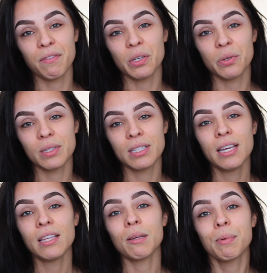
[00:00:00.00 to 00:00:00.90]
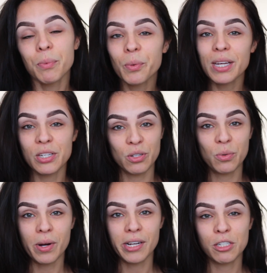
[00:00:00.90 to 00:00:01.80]
views, the people that
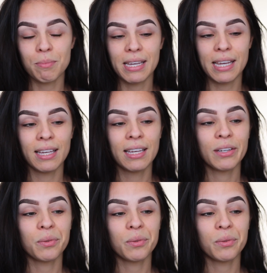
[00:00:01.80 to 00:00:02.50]
do watch me,